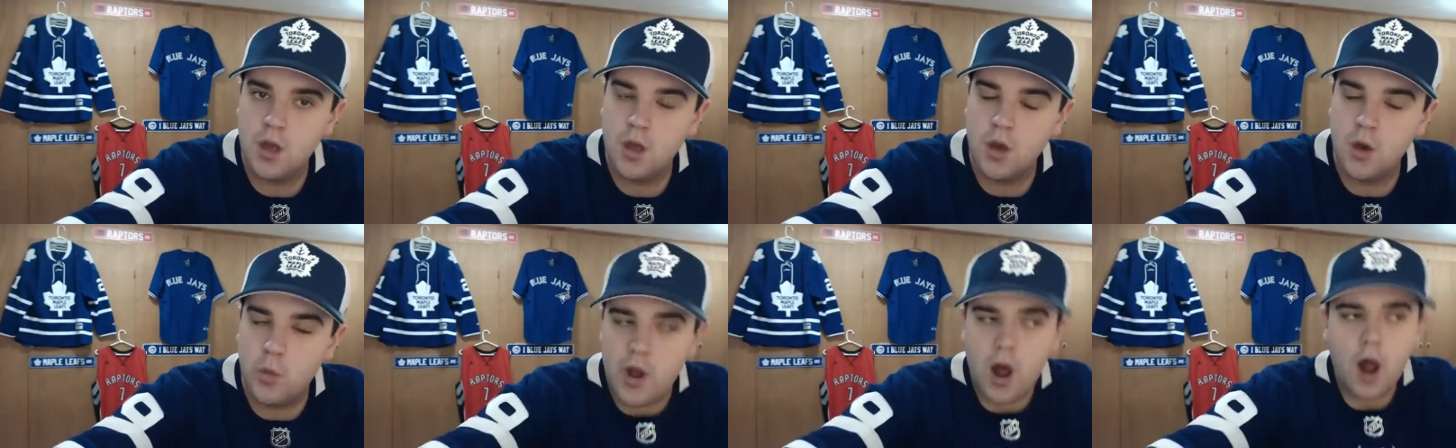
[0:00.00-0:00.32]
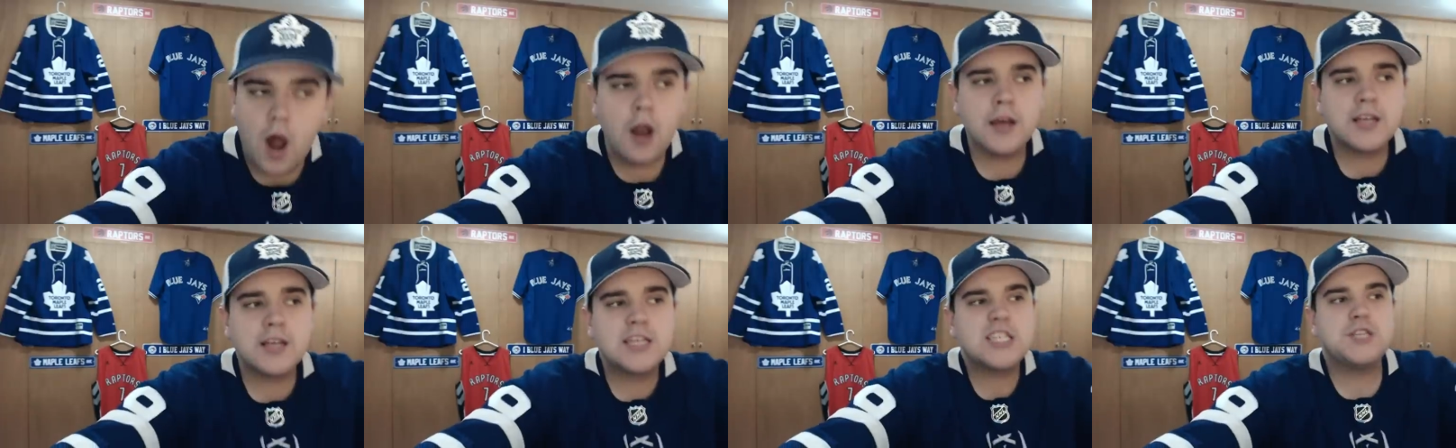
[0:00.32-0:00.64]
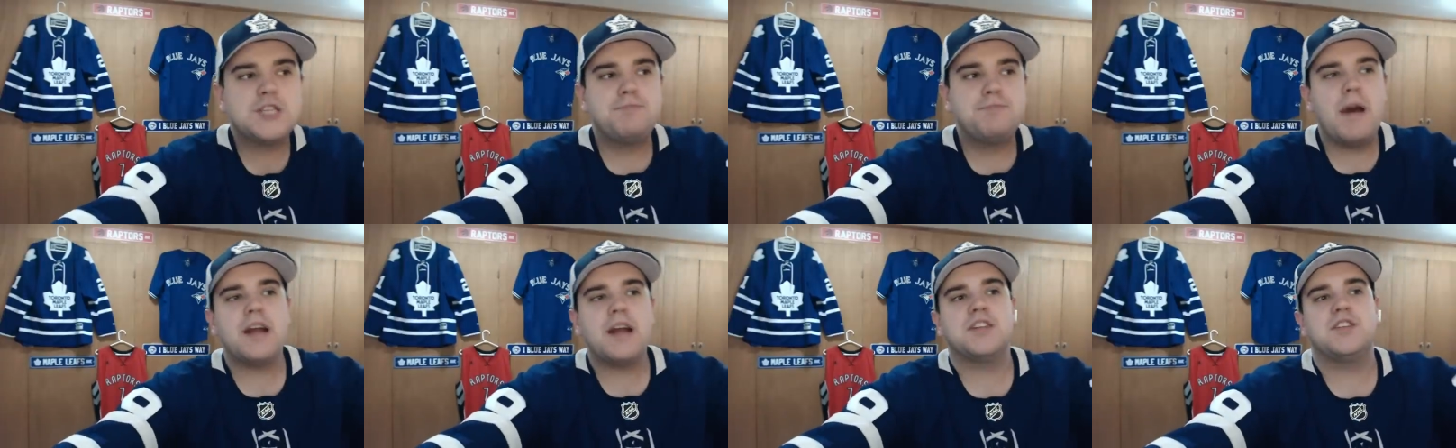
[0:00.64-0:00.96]
We all
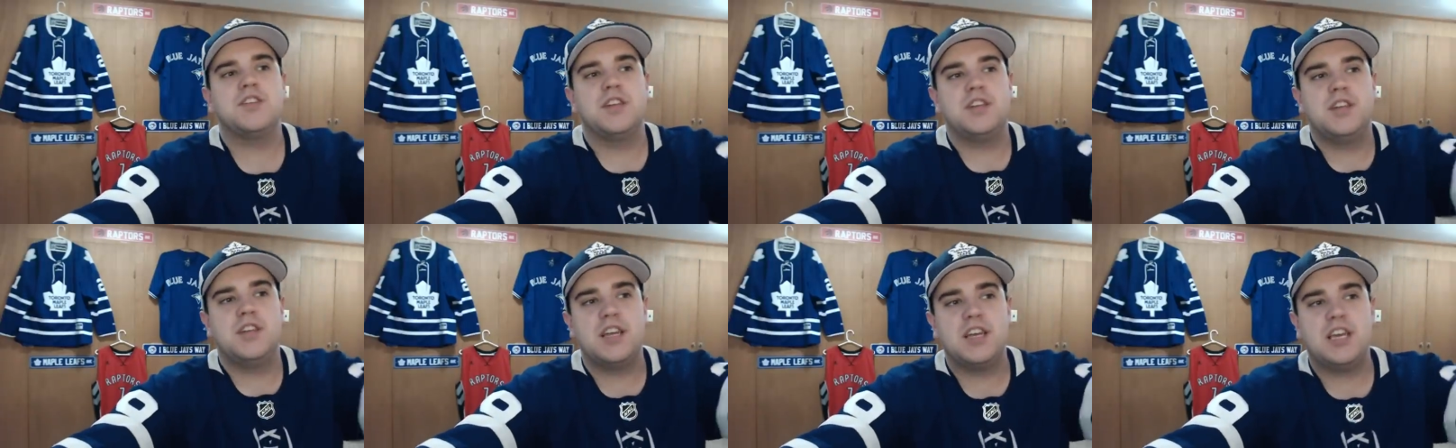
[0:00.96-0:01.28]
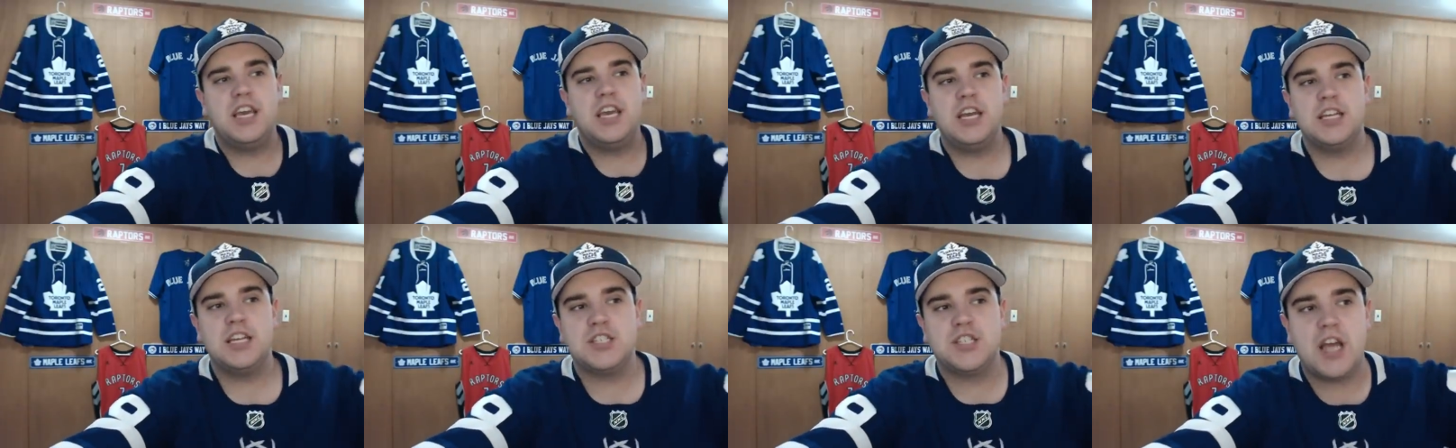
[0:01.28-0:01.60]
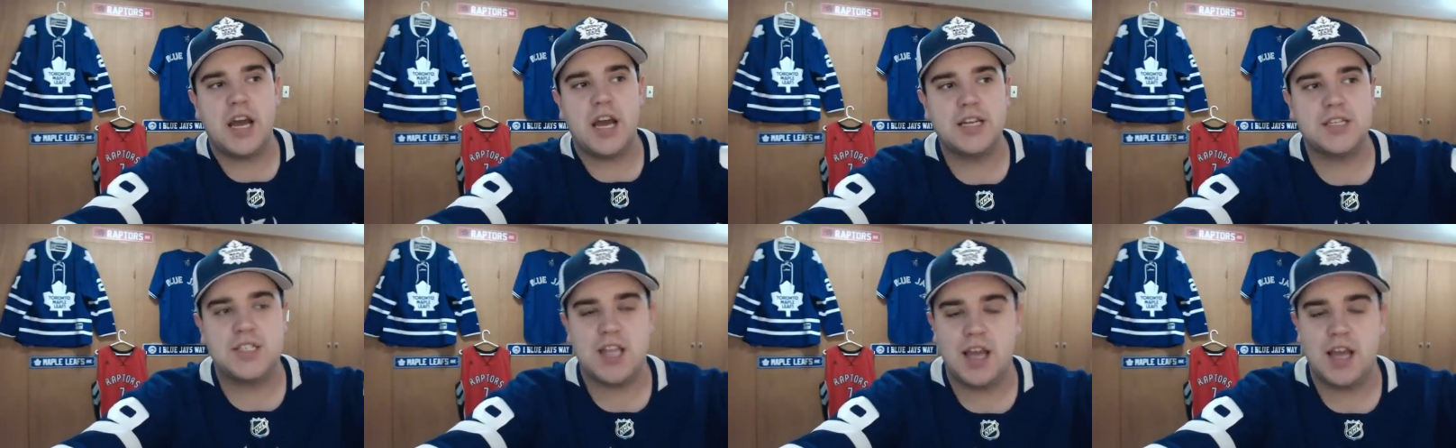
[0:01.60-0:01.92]
expected Nikita
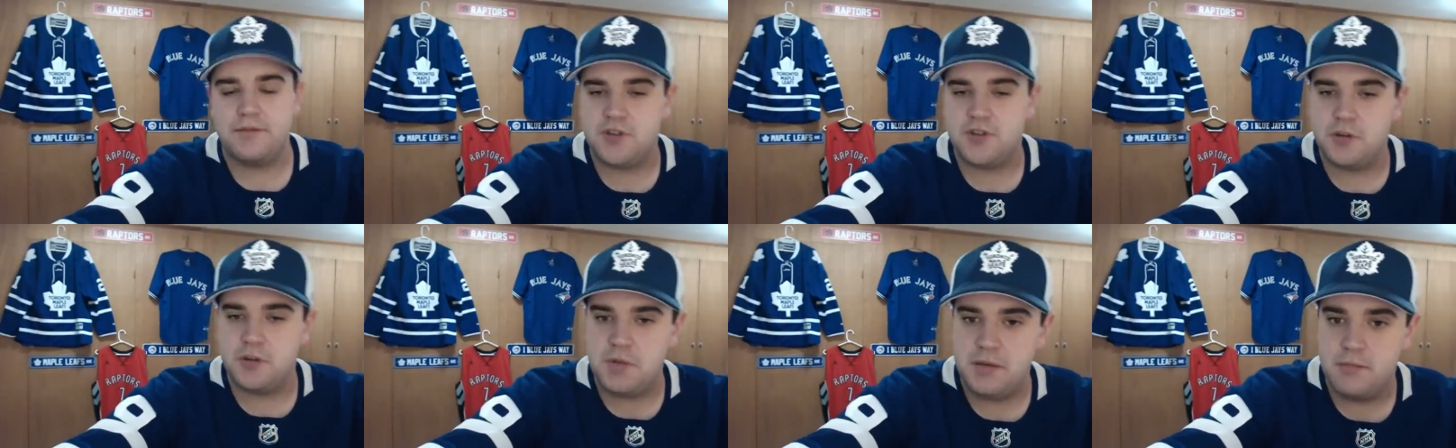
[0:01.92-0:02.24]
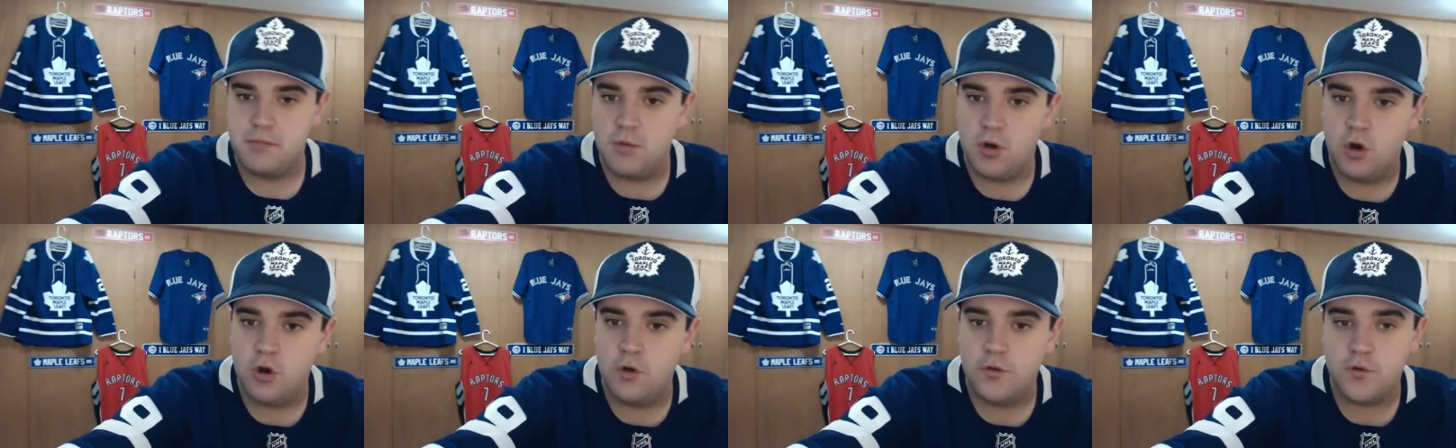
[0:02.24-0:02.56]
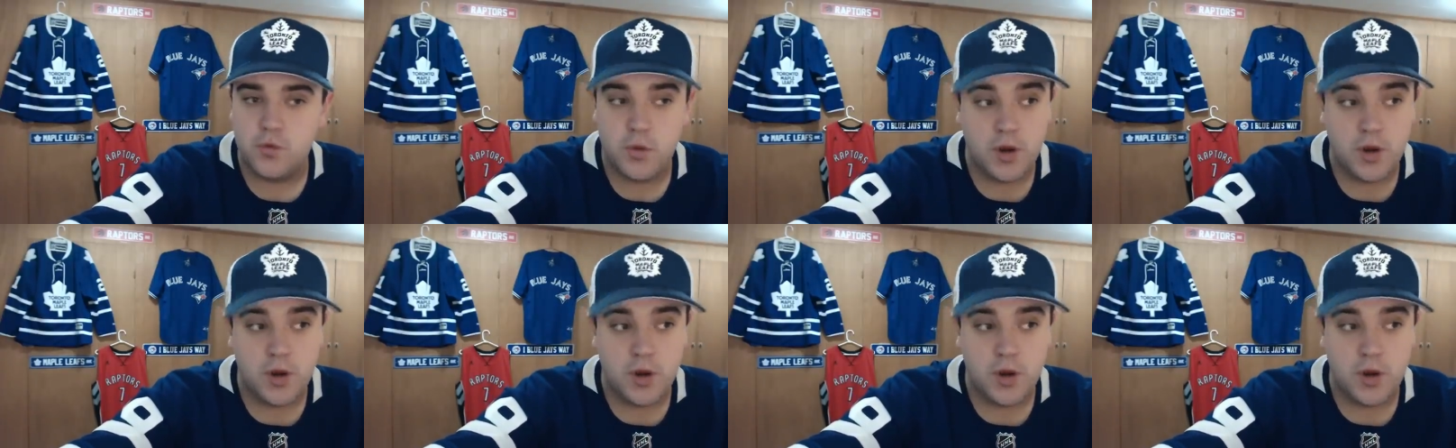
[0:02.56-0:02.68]
Zaitsev to be moved.